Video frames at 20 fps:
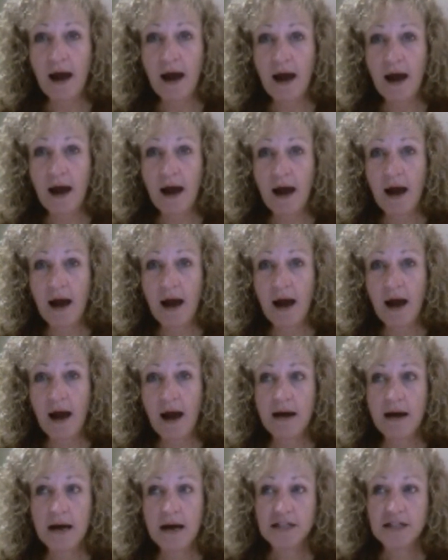I've
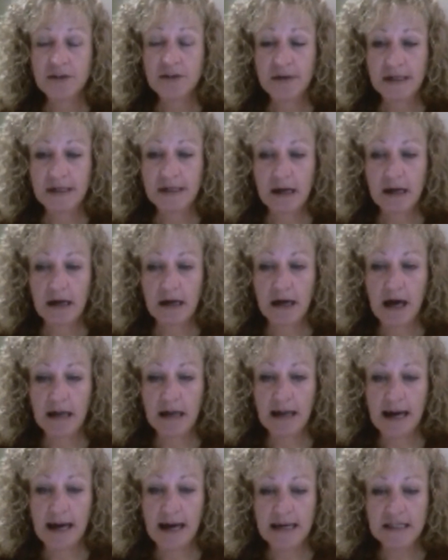been doing a
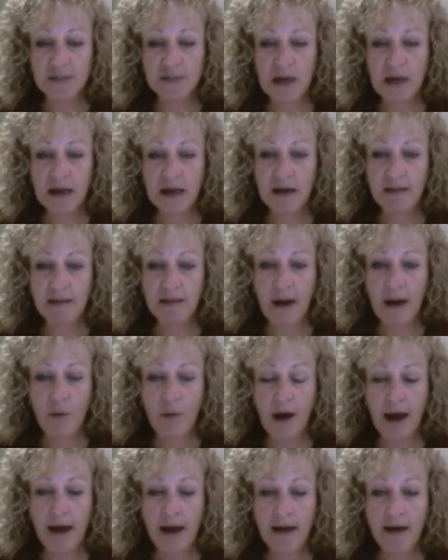lot of speaking that
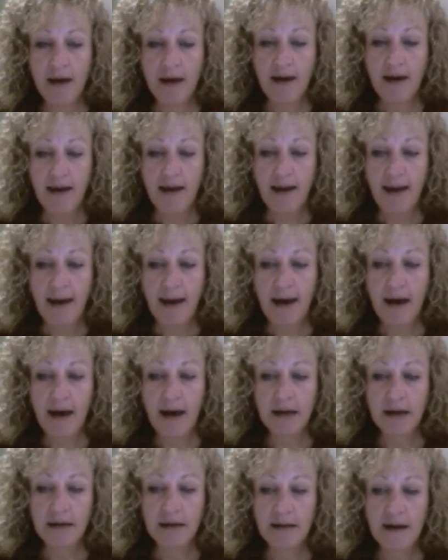way.
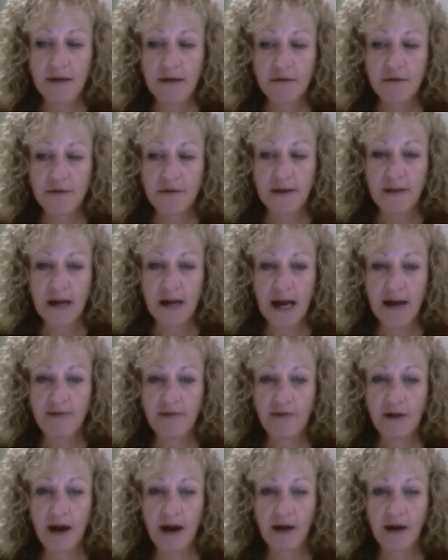And the other thing that
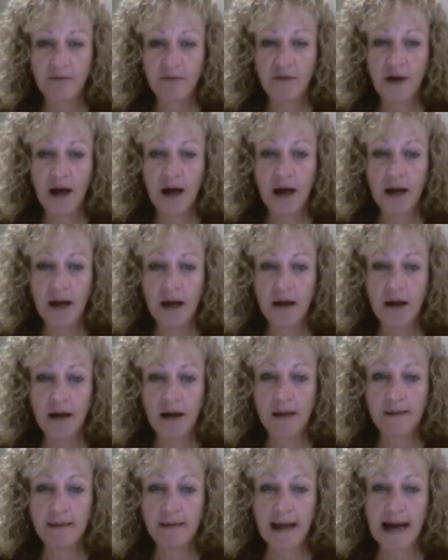I've done
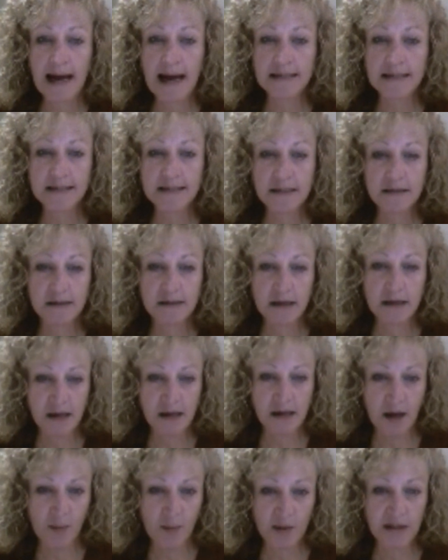in the last
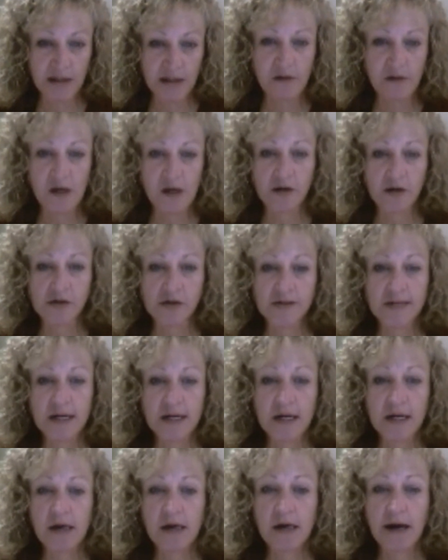couple of years,
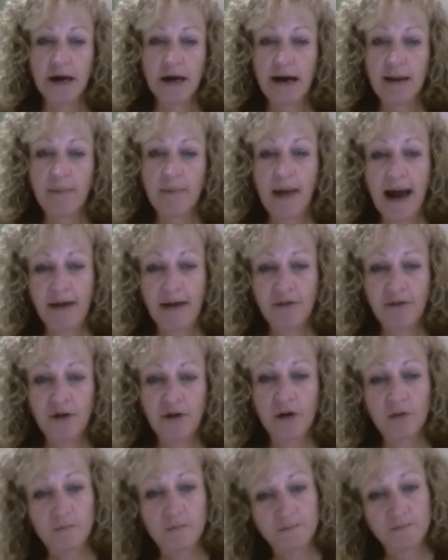
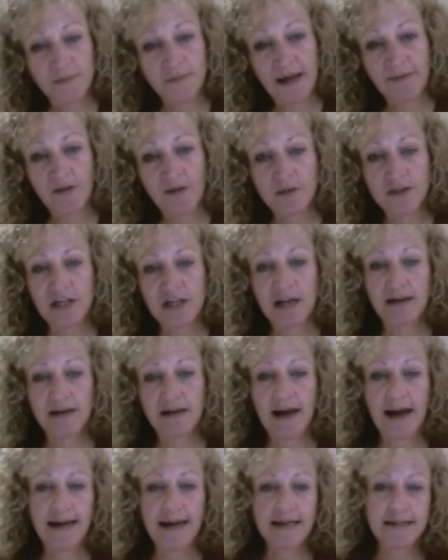after Michelle
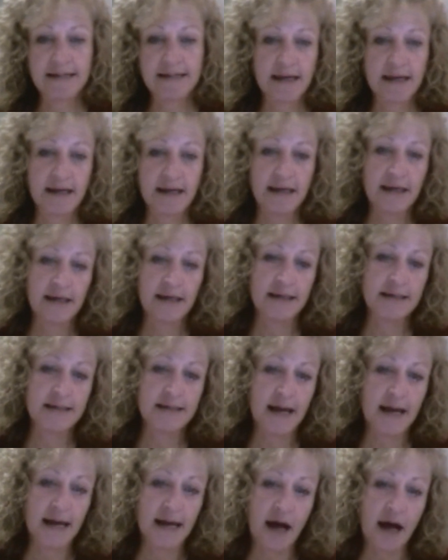died,
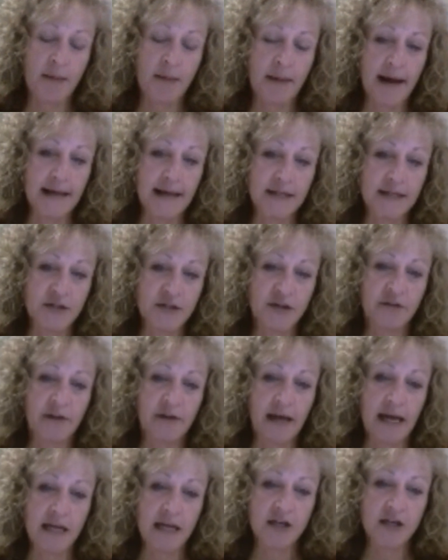is I got my
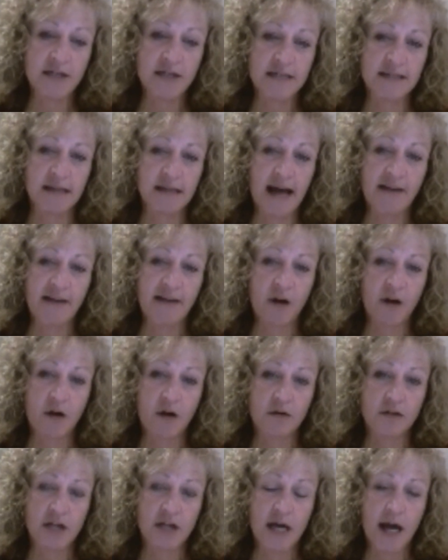certification as a life
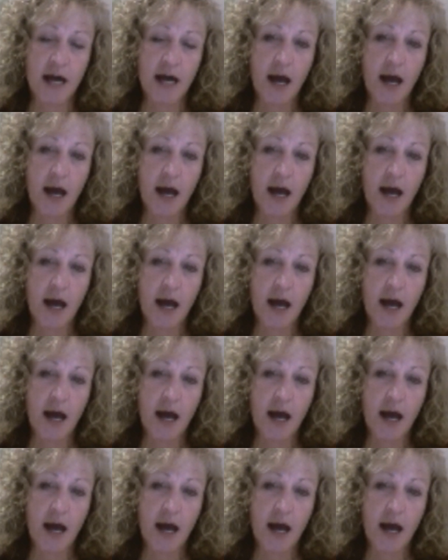coach.